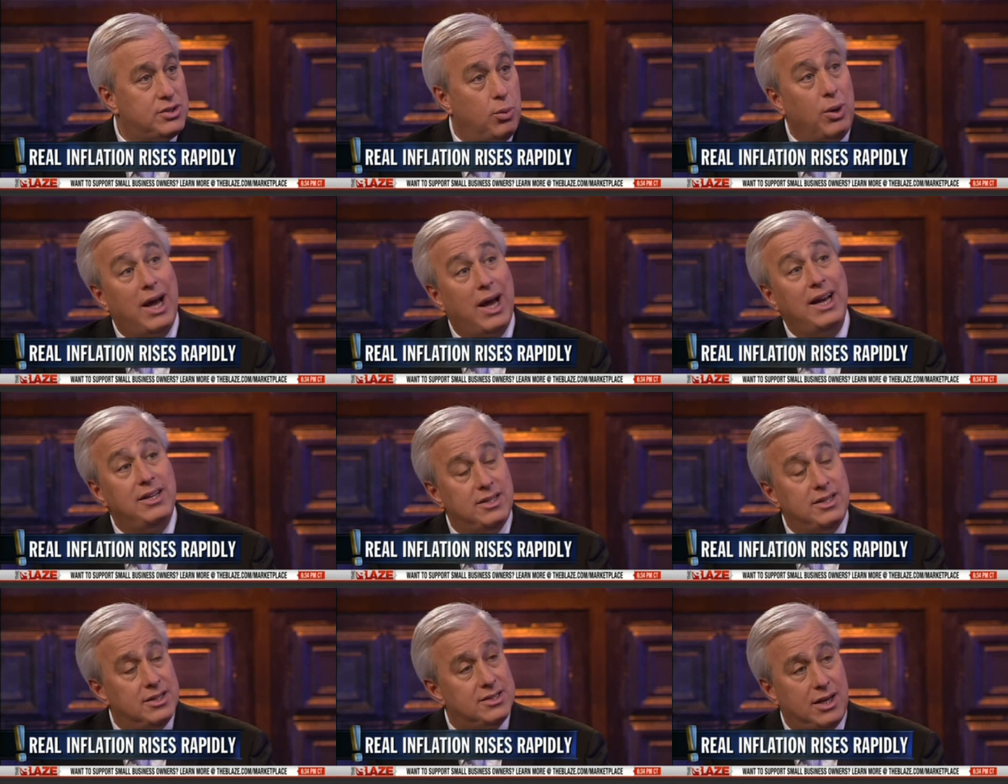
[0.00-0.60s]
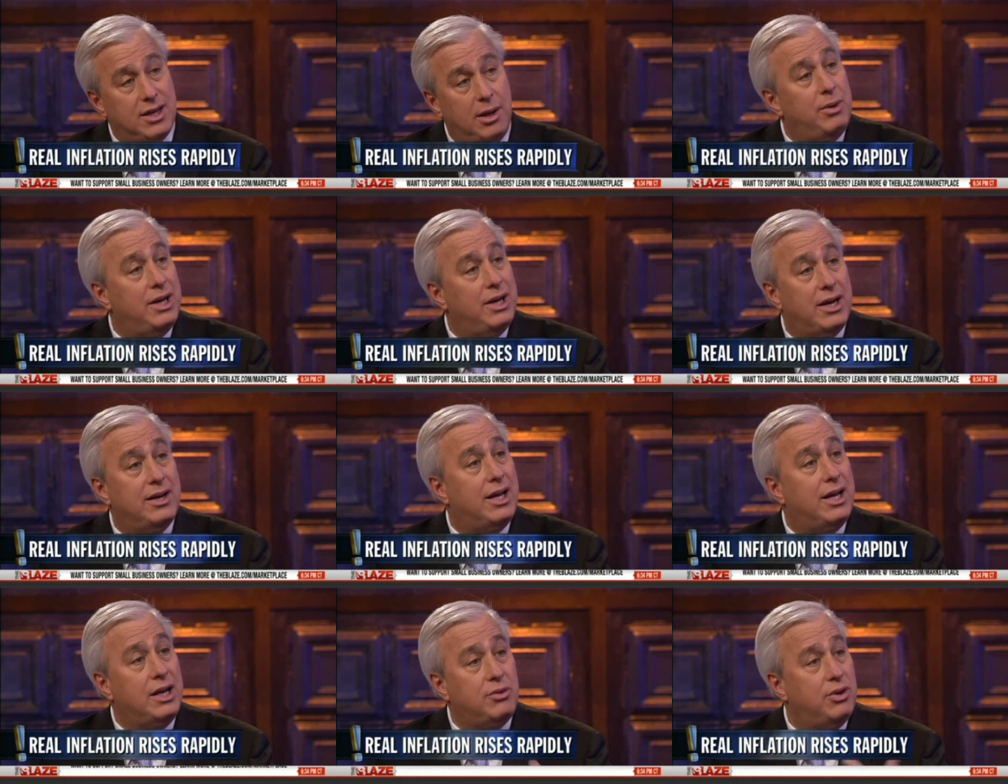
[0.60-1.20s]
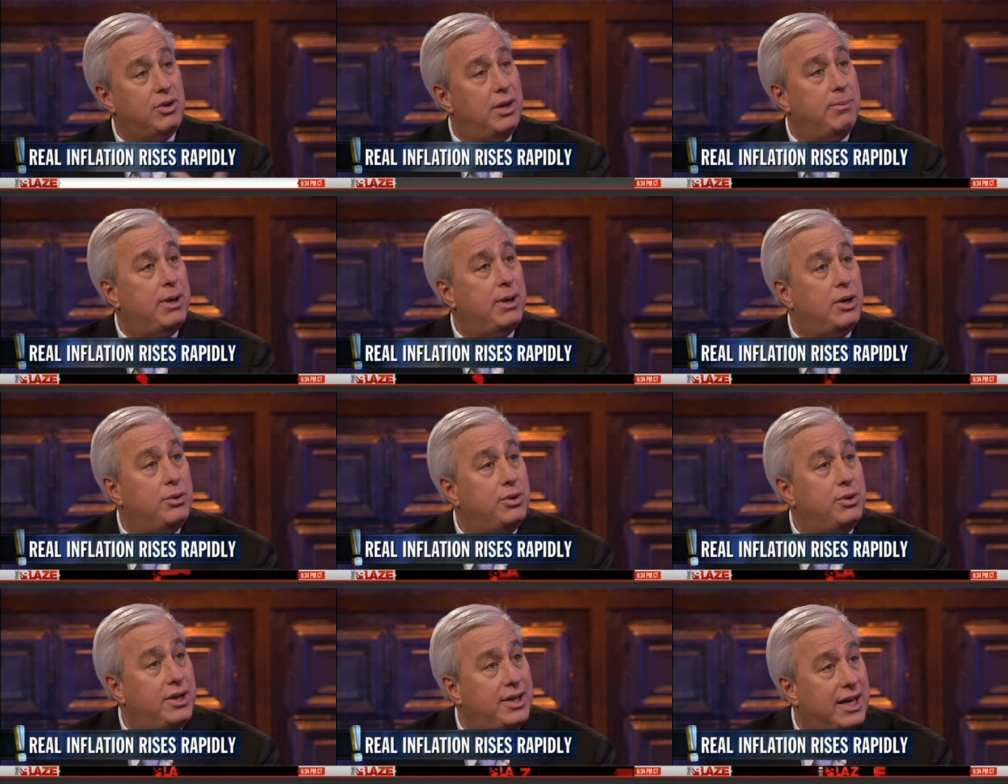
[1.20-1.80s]
So what I did is I went out and I created my
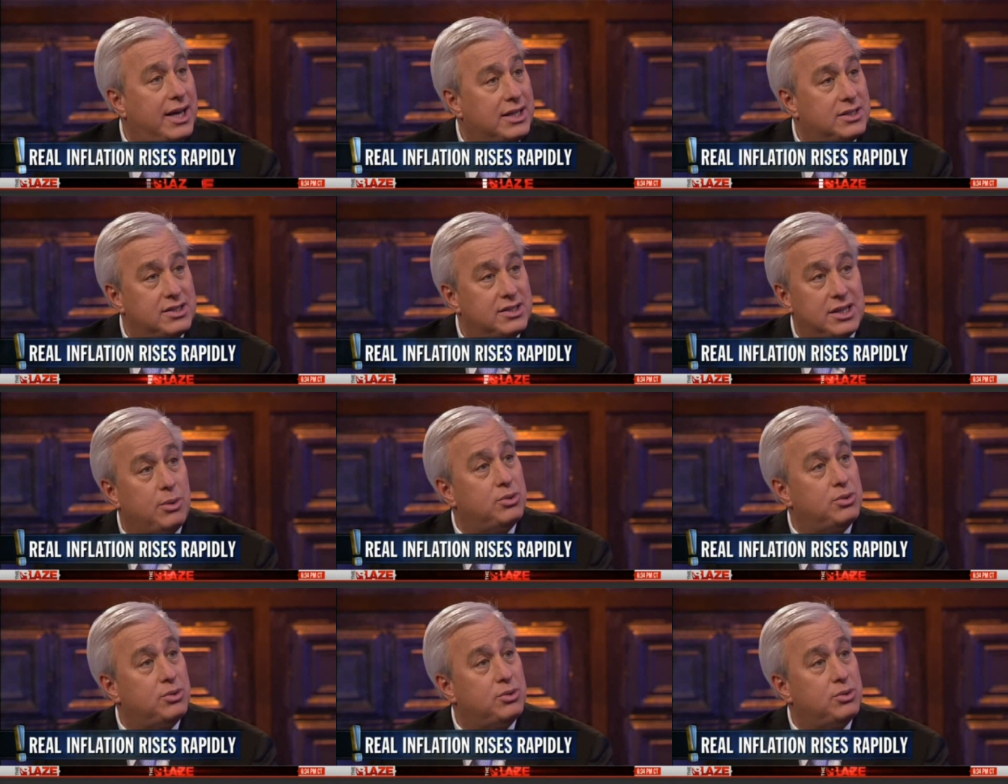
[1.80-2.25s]
own index because